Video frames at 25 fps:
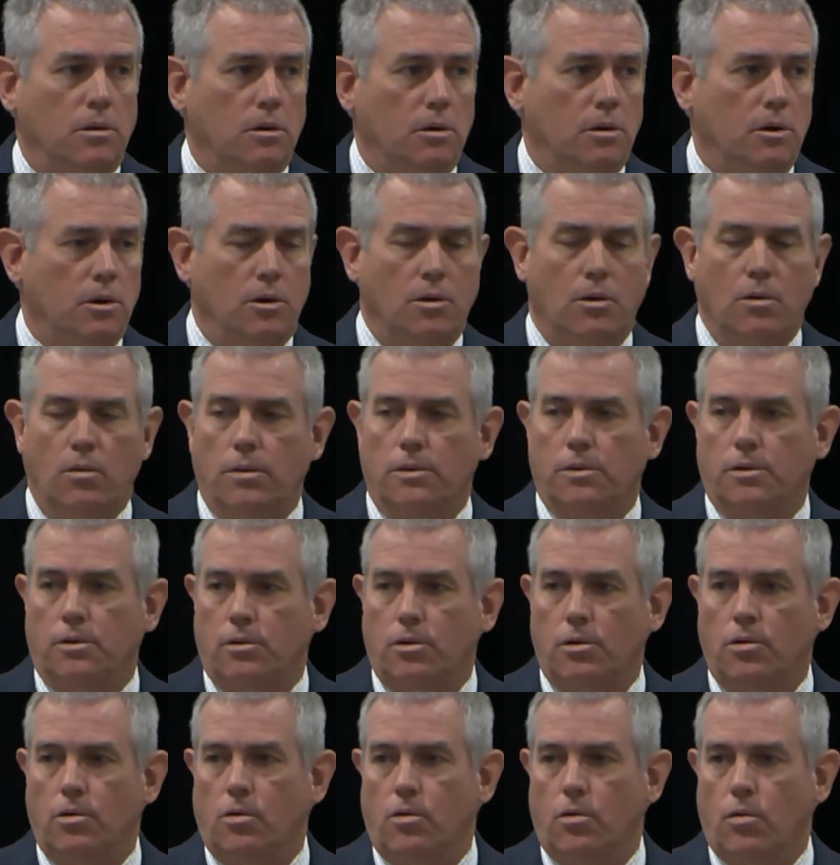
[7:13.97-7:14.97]
Do you know what the
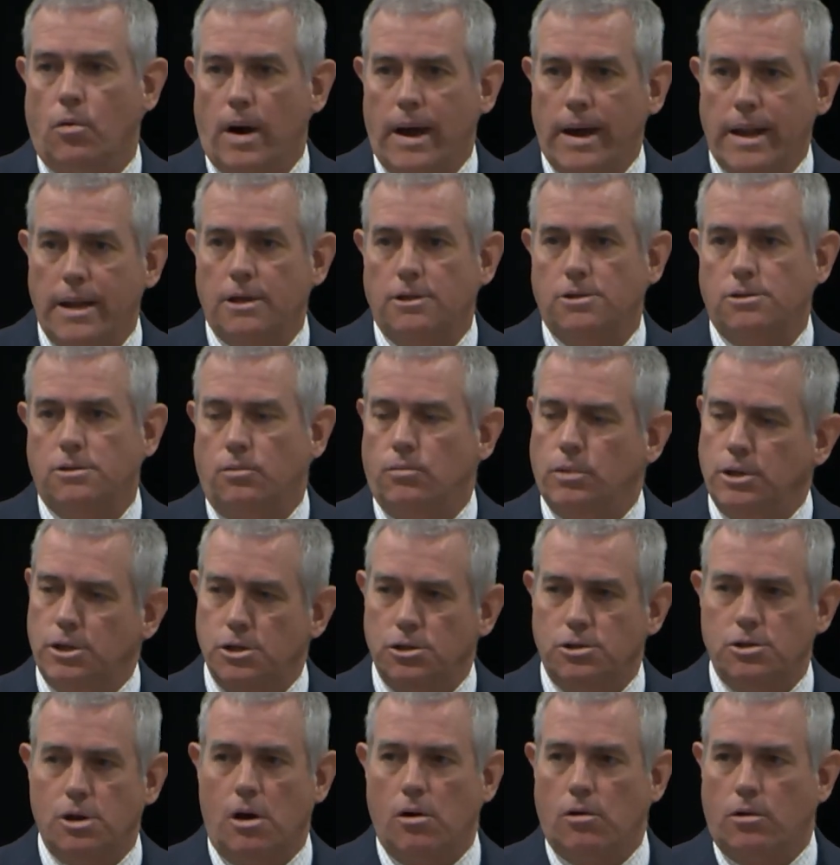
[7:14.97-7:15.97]
two greatest, we
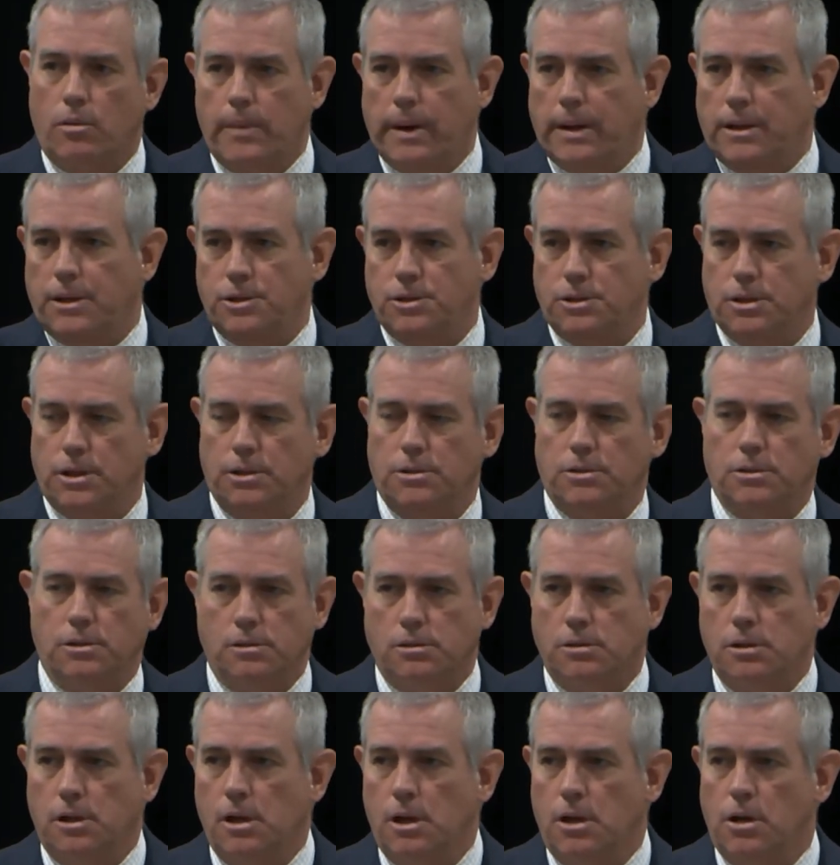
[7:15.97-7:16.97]
just talked about the
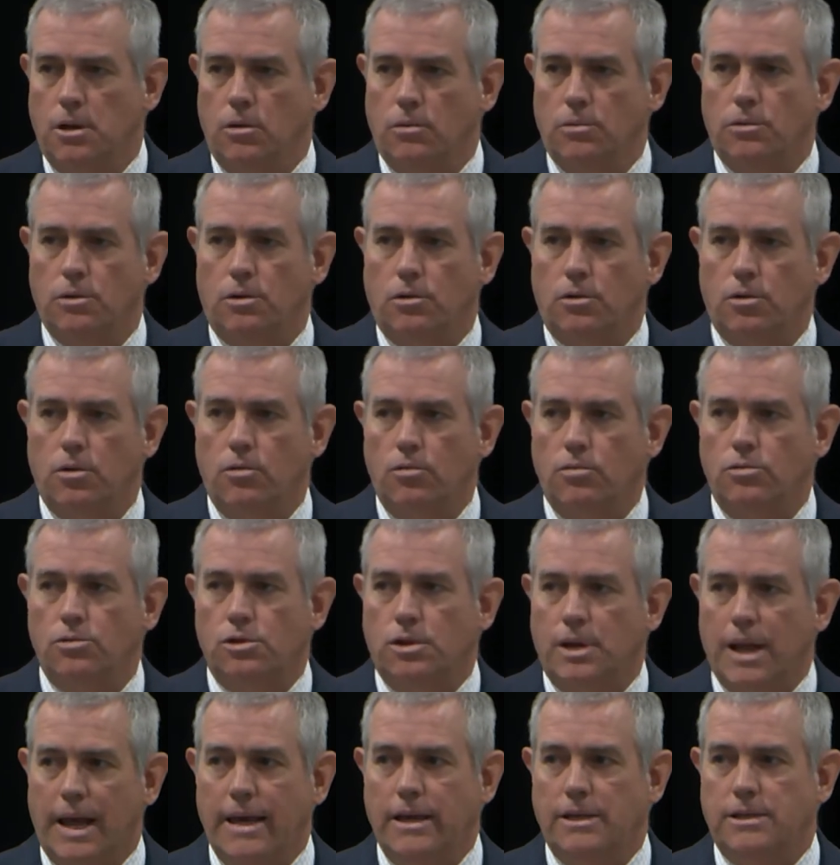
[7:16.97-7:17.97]
census. You know what the two
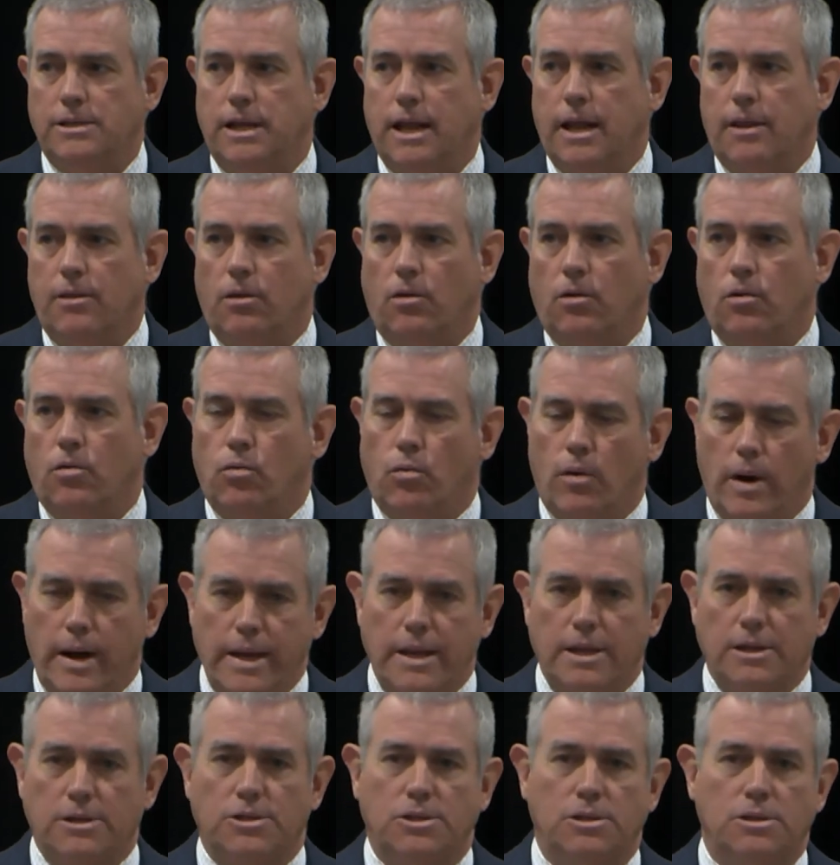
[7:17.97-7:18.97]
states that had the
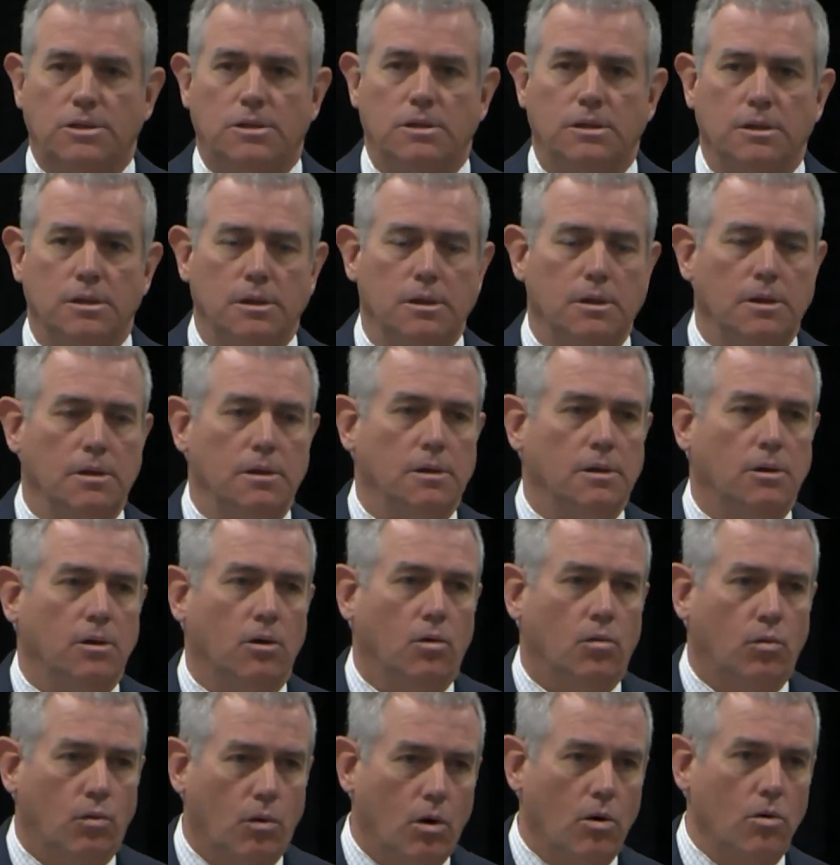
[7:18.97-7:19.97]
greatest
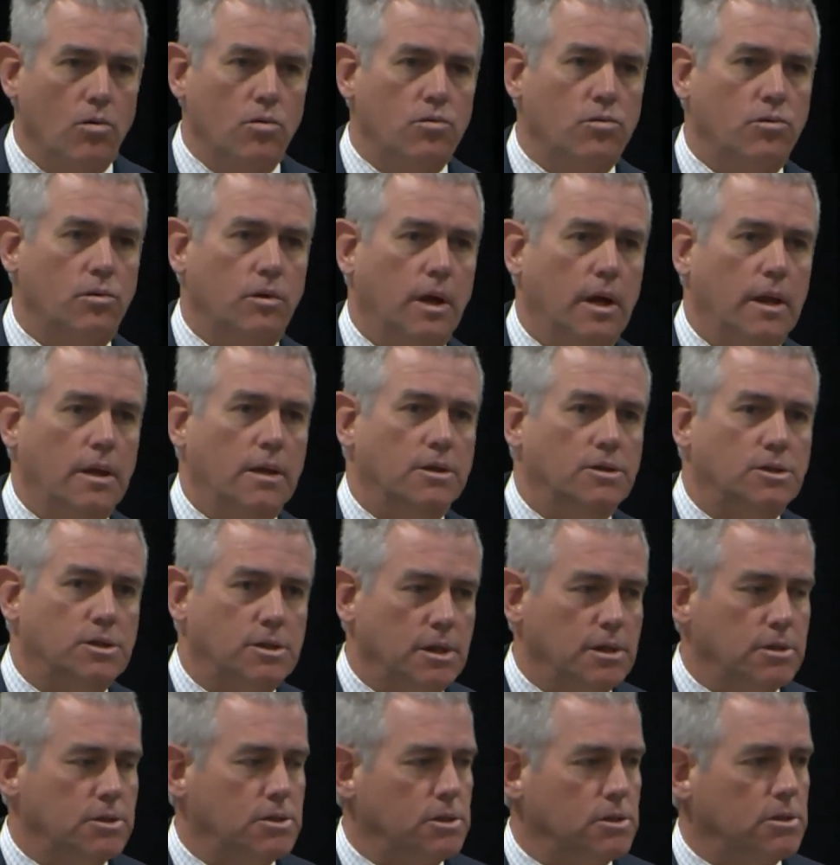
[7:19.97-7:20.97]
growth in the
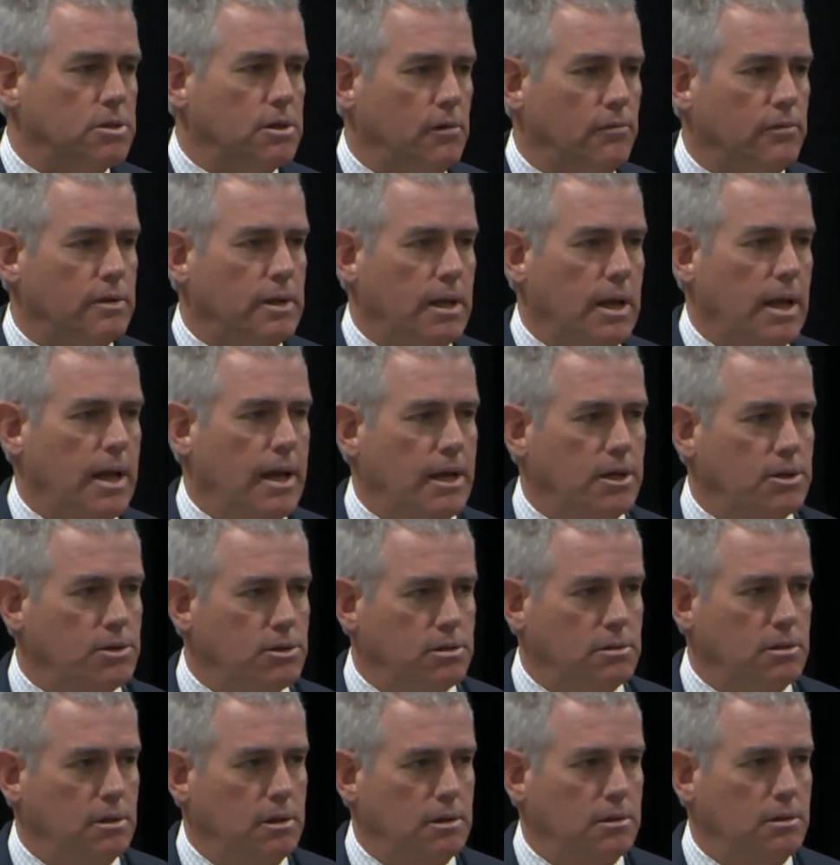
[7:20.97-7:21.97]
census over the
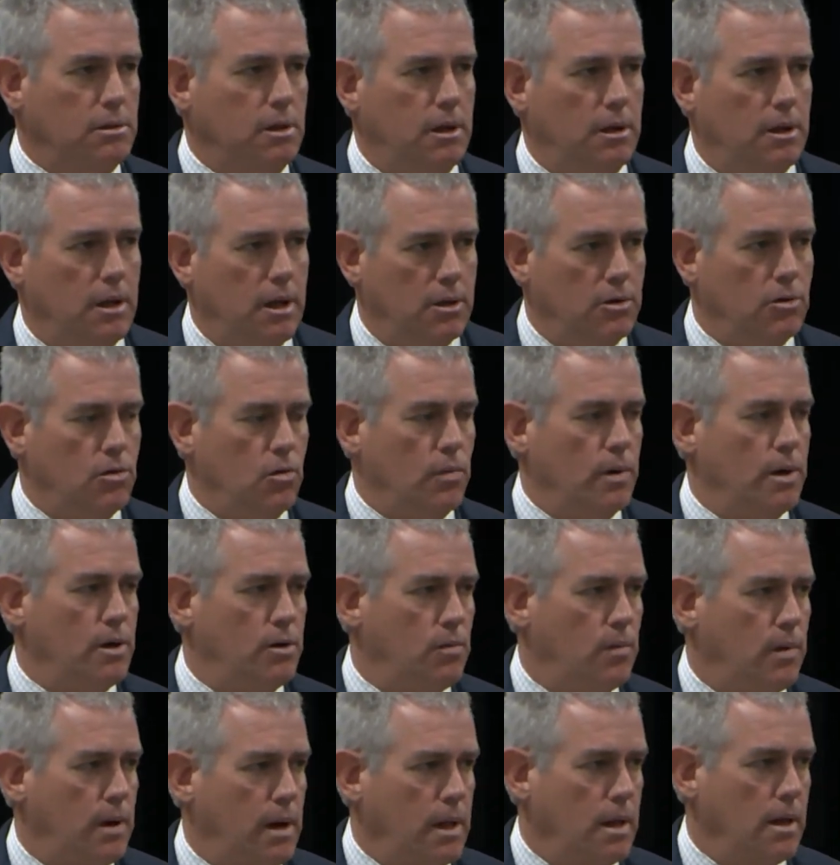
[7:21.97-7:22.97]
last, in
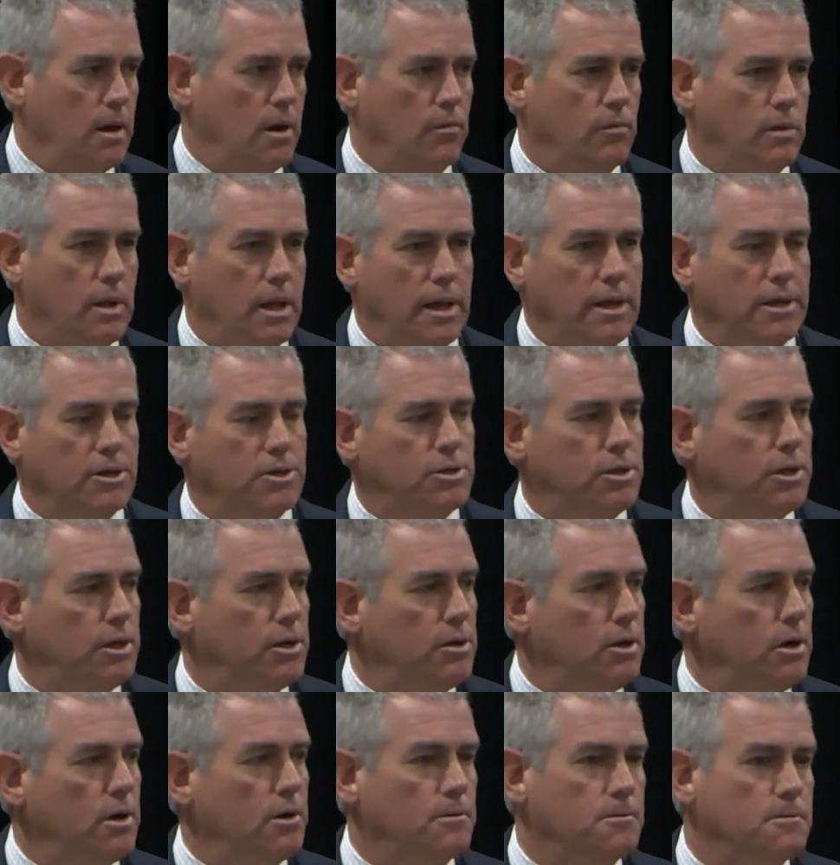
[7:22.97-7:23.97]
2020, over the last
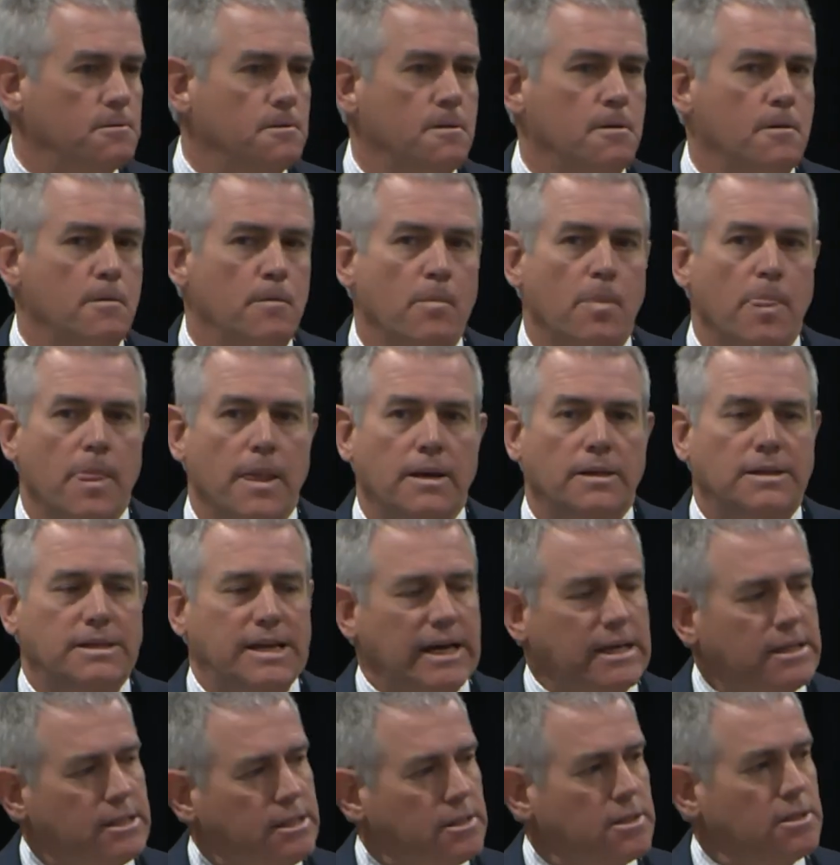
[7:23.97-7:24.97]
10 years?
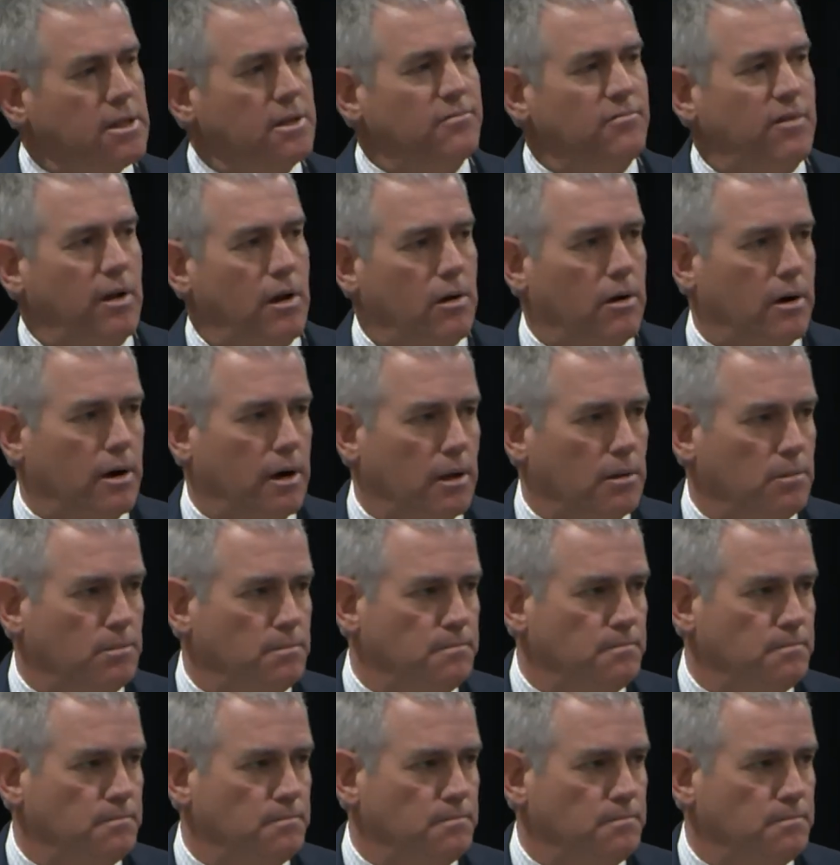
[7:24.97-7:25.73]
Texas and Florida.